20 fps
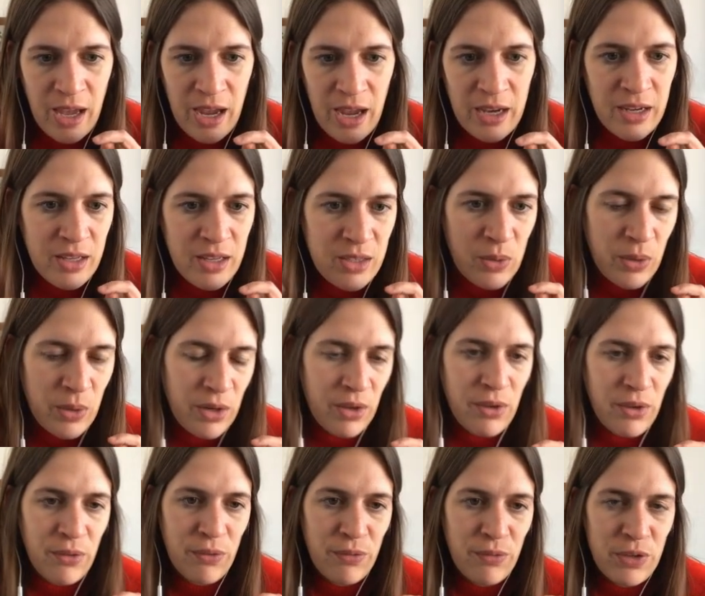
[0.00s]
any sort
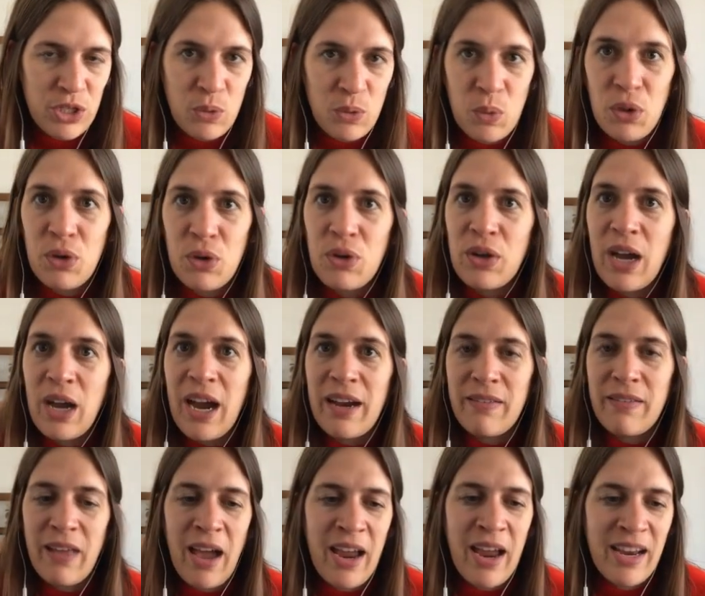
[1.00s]
of visual
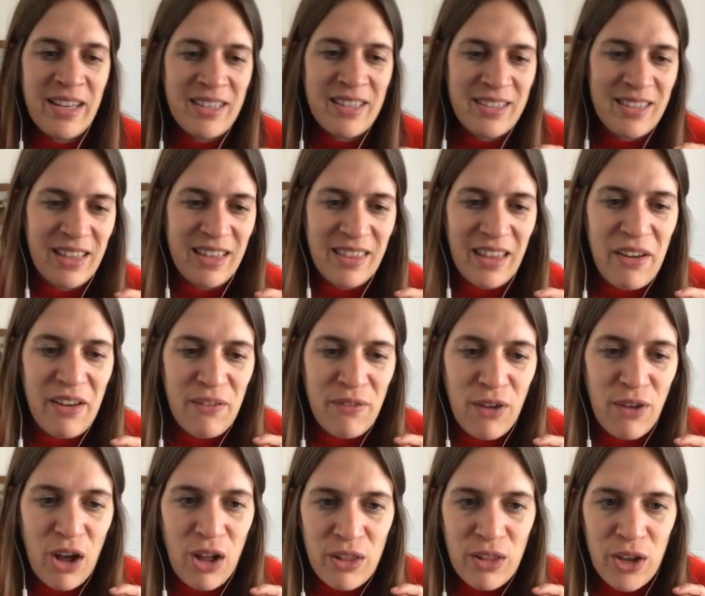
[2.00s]
guidelines that they
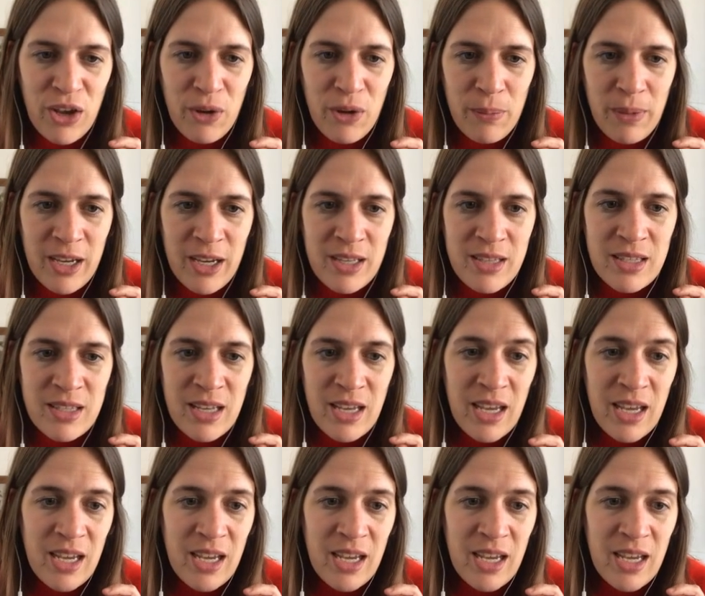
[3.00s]
follow, because